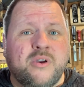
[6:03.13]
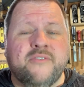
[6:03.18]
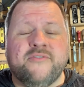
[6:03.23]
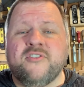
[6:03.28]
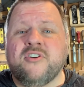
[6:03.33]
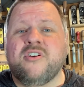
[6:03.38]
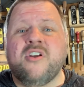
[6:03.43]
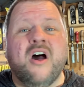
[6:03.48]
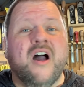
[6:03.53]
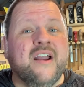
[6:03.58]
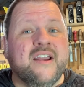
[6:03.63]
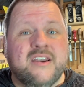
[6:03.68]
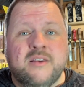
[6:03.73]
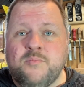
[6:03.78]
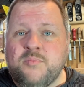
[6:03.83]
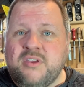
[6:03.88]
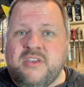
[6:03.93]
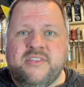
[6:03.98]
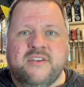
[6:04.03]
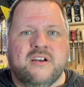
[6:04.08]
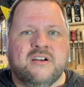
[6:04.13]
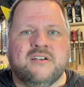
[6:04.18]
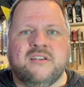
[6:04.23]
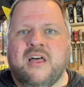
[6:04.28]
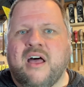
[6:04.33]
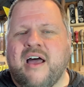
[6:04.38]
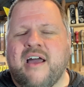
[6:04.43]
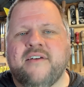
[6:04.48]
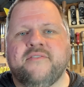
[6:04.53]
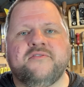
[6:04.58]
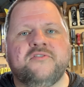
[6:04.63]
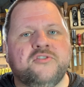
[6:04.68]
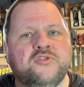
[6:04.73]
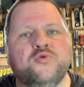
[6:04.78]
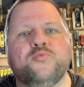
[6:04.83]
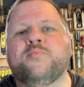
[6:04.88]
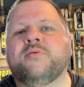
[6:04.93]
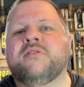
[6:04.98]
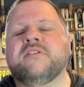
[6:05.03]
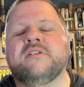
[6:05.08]
if you're not going to be there live,
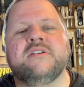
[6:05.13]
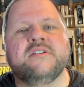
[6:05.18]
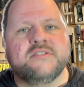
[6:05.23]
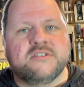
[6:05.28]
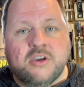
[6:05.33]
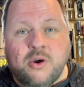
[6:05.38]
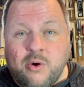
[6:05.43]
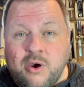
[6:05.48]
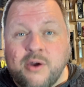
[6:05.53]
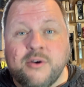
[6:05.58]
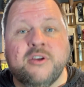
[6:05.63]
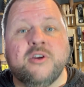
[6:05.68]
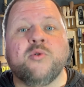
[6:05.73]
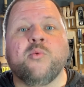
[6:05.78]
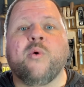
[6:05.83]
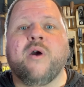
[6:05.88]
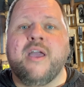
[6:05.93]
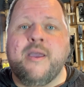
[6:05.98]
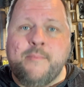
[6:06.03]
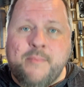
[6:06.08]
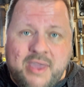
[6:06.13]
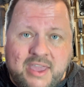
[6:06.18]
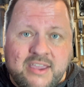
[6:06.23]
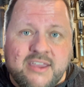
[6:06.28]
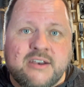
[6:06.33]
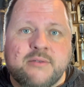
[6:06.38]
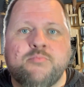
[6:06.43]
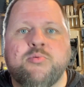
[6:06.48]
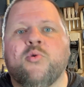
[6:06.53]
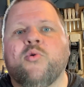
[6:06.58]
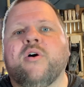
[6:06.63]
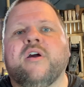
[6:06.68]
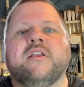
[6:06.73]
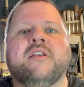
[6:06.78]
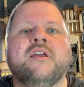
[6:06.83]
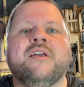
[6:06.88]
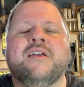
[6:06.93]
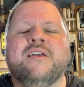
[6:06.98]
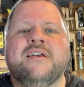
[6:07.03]
do please go out of your way and make it a point